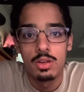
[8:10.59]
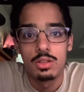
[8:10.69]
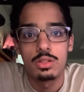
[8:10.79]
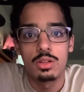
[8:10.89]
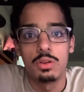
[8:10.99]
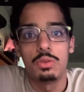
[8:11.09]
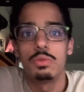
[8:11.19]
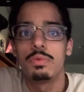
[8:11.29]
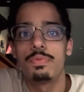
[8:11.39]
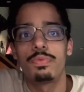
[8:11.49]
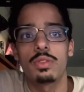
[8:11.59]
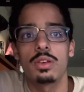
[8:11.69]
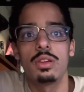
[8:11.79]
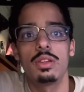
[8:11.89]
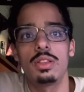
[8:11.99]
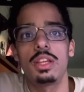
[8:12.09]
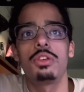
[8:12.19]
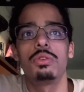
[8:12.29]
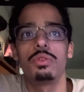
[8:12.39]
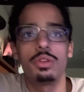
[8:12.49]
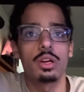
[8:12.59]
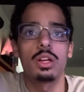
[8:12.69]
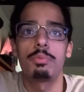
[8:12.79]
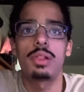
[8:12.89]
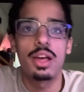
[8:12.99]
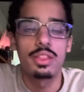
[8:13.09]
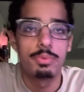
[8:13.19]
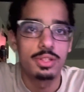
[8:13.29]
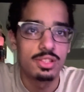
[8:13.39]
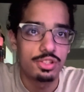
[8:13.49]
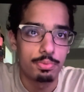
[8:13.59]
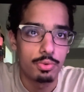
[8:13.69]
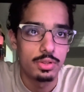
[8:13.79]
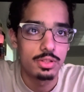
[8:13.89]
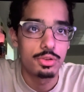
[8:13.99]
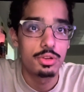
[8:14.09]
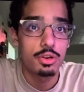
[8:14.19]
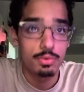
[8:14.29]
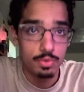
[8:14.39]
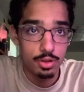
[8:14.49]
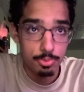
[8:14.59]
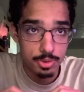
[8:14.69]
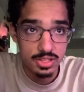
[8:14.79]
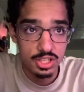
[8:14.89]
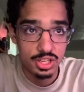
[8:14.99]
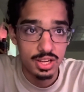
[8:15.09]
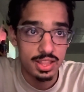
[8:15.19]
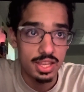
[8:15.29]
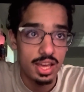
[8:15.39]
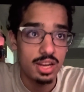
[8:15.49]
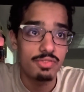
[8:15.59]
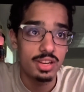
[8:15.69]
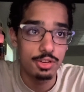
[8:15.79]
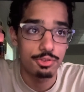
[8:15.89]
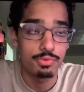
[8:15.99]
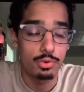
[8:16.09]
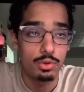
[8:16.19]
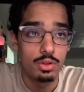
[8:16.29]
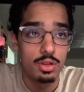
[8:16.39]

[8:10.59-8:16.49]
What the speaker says: So then you're going to plot the position points. So your position at the end of an interval